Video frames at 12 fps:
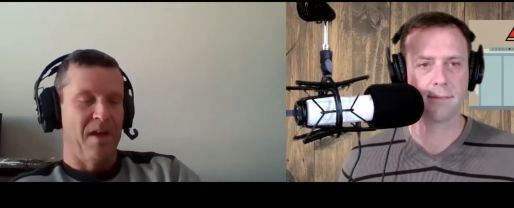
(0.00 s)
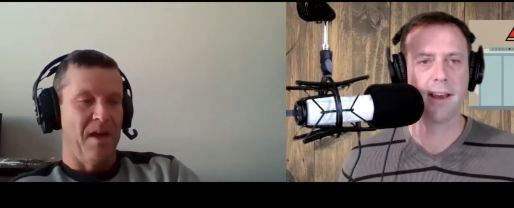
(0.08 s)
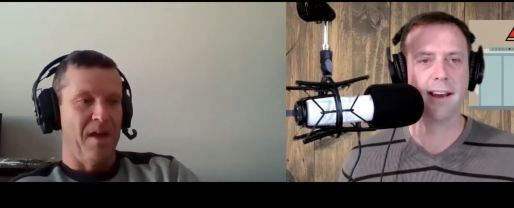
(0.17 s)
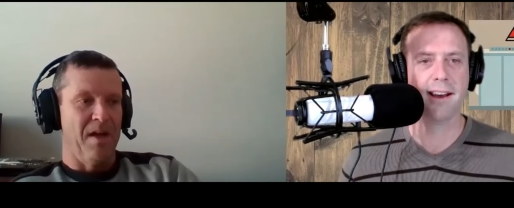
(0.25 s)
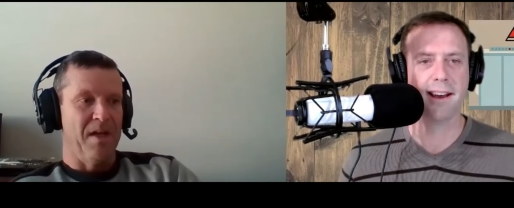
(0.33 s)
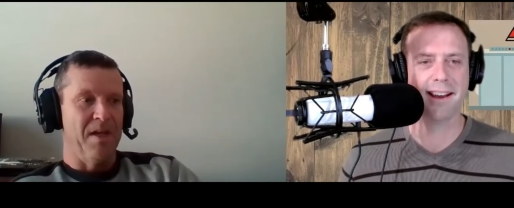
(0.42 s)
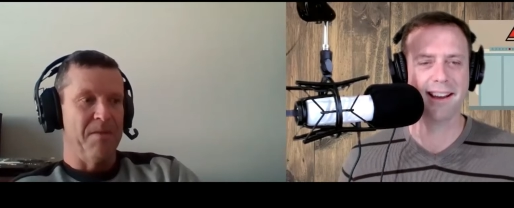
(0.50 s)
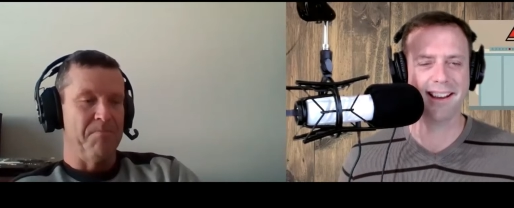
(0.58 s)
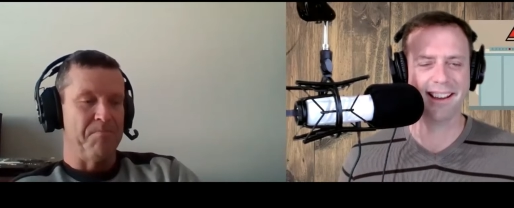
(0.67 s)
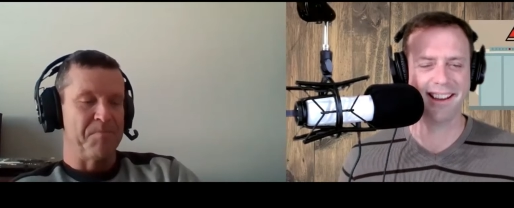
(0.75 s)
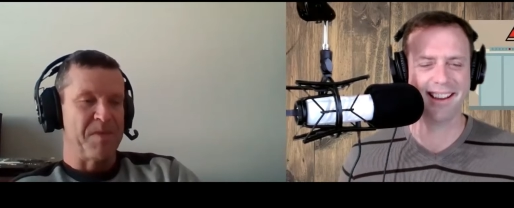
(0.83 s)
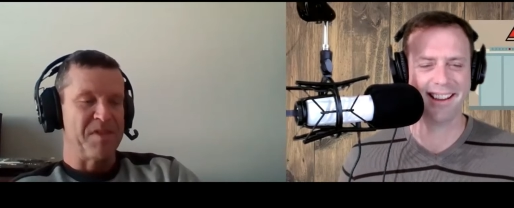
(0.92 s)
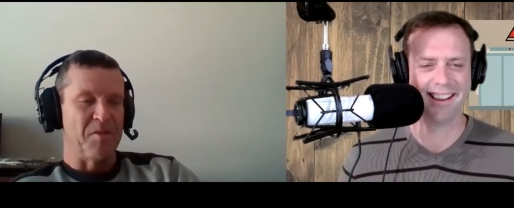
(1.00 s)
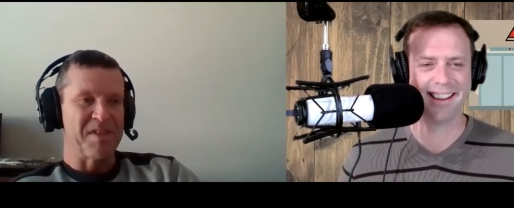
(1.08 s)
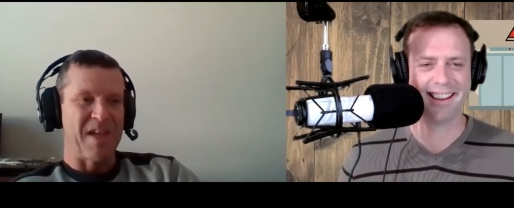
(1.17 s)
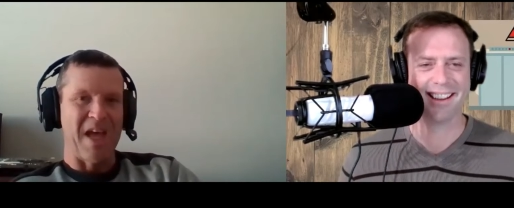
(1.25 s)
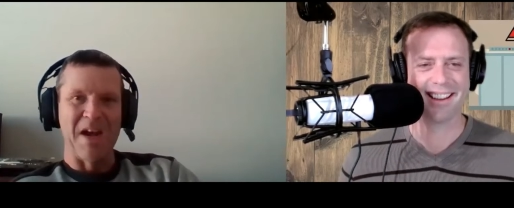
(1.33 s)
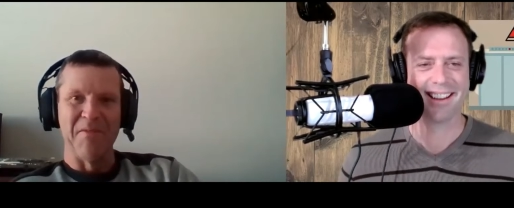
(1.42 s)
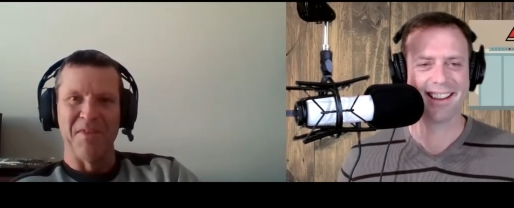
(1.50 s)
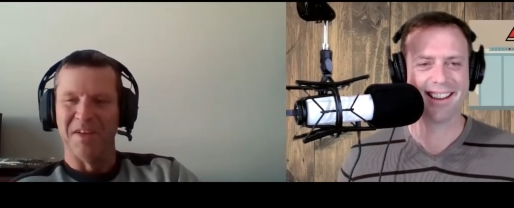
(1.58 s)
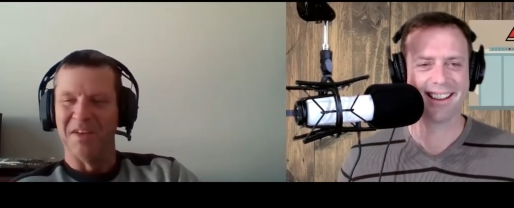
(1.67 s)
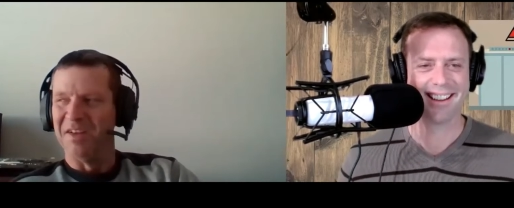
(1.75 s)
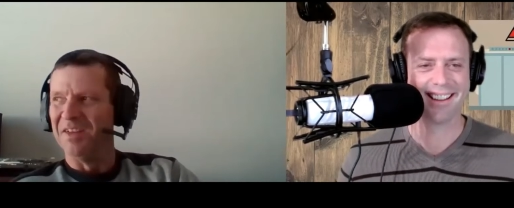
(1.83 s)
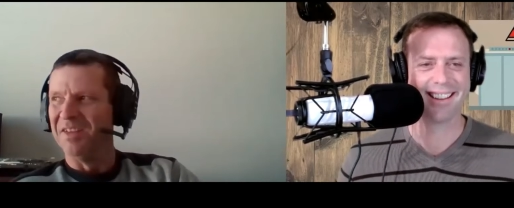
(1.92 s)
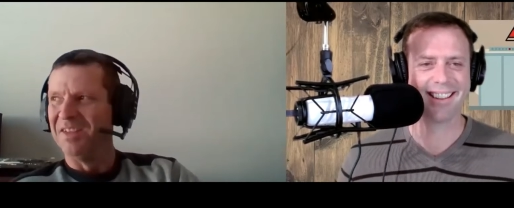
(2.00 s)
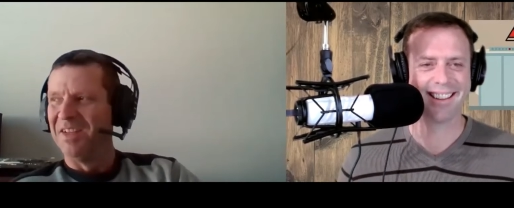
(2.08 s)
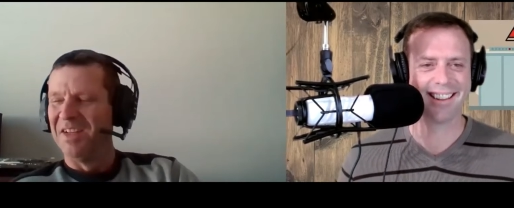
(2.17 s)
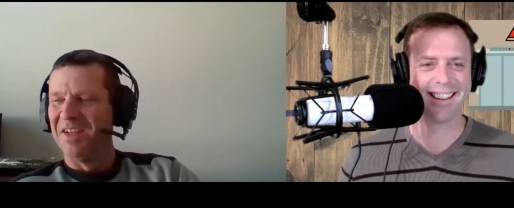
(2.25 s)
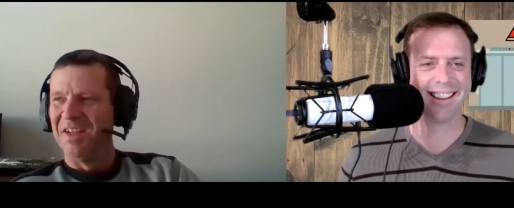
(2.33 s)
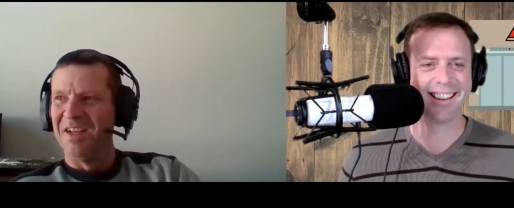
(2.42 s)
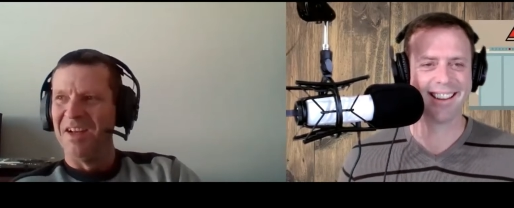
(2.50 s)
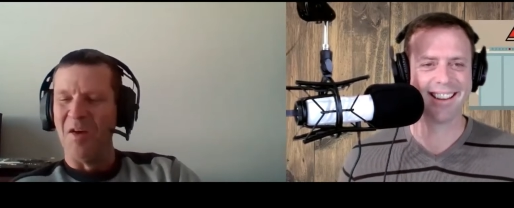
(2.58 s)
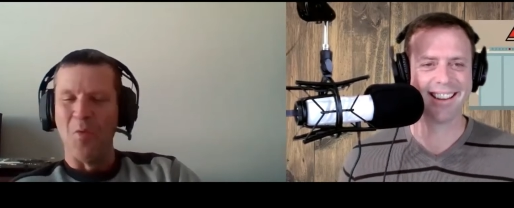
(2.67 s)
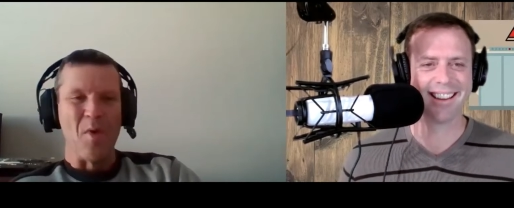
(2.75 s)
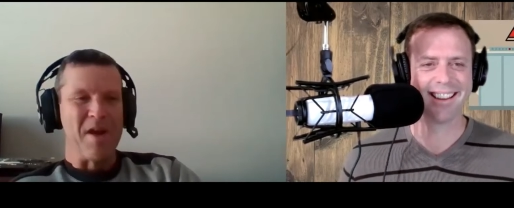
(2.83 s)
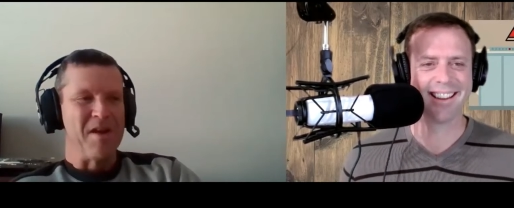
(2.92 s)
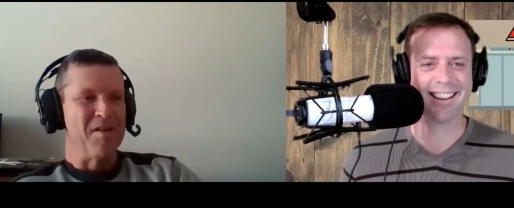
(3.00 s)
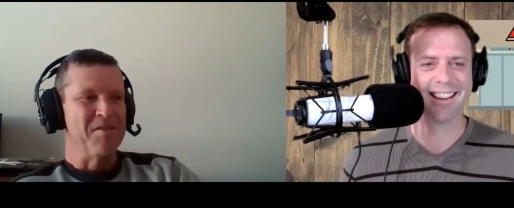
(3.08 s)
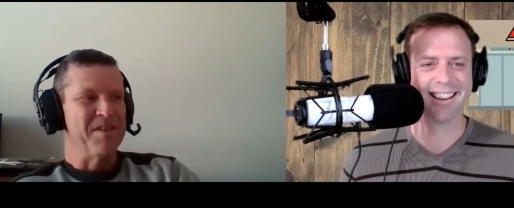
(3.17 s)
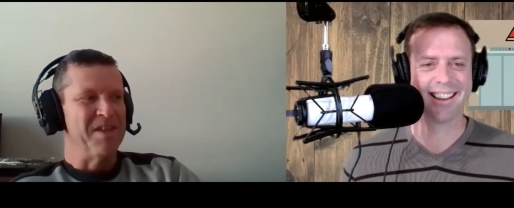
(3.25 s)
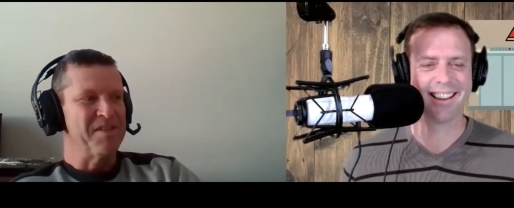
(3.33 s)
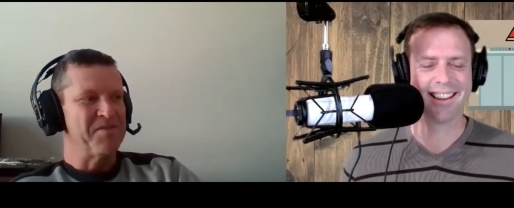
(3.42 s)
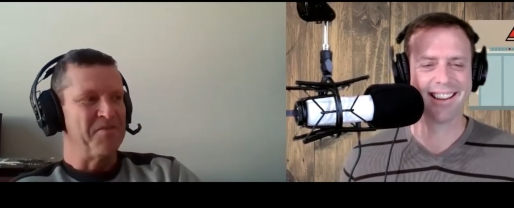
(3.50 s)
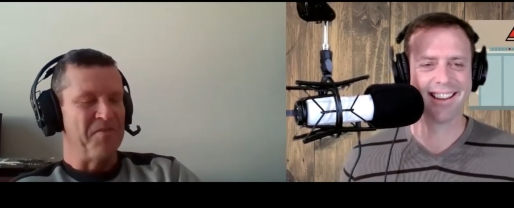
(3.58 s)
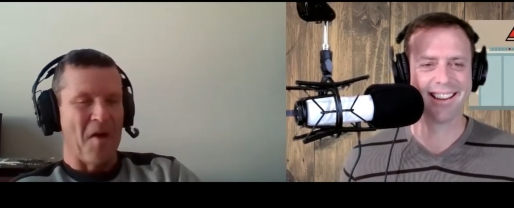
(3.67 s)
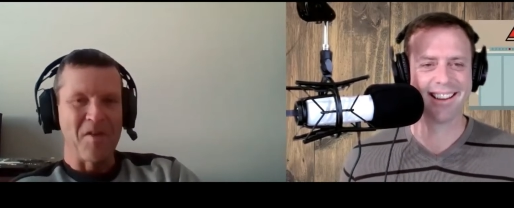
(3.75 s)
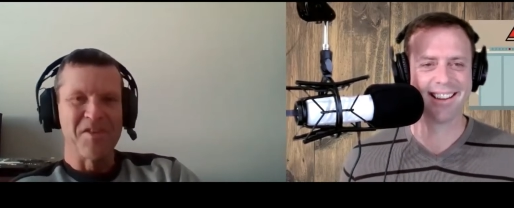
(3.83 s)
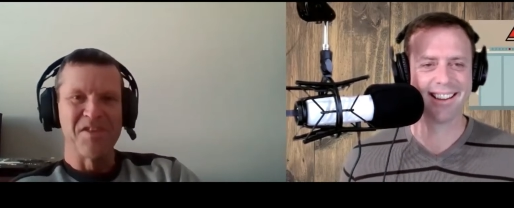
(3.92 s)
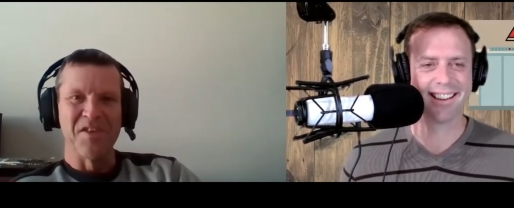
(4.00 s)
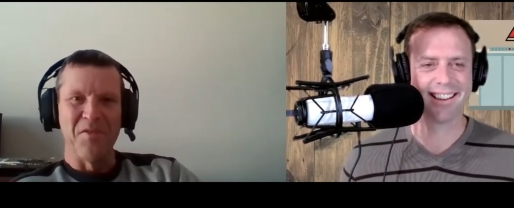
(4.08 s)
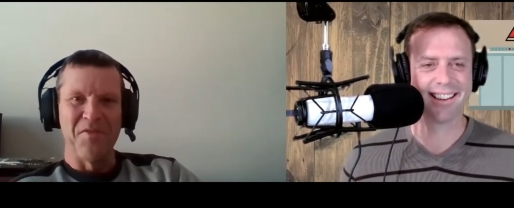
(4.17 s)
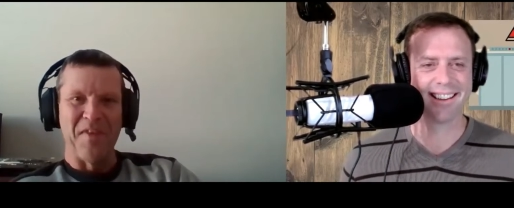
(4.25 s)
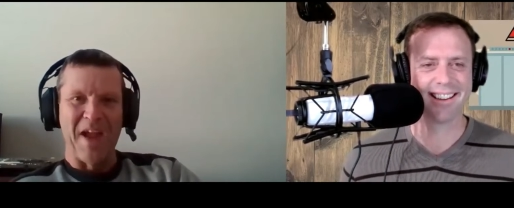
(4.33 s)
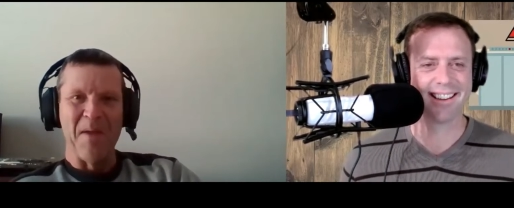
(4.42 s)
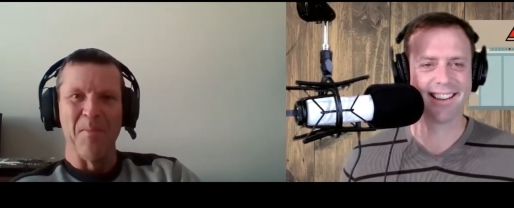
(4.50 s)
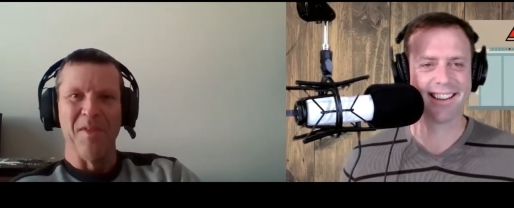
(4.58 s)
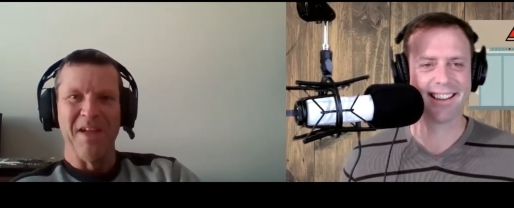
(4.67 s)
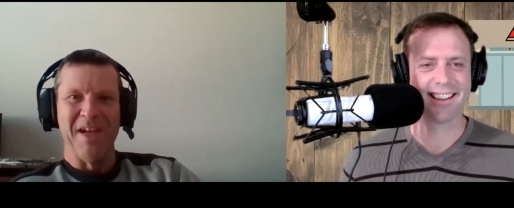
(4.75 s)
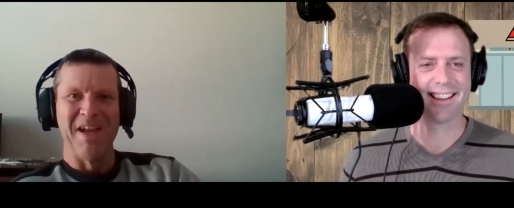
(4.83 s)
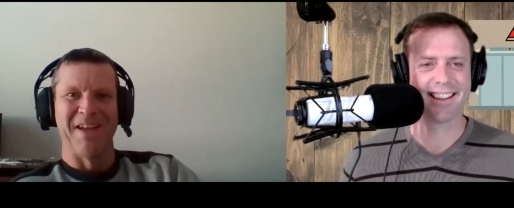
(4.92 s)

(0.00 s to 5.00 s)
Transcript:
Speaker 1: Um, so it's kind of a a weird dysfunctional family,